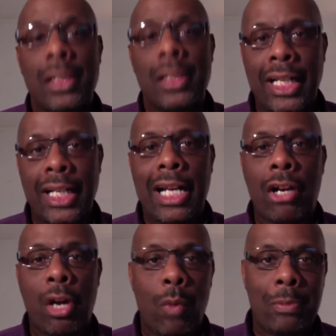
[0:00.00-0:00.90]
check out
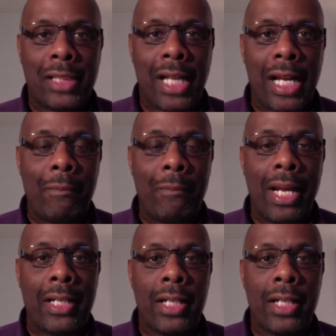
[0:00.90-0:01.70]
our website at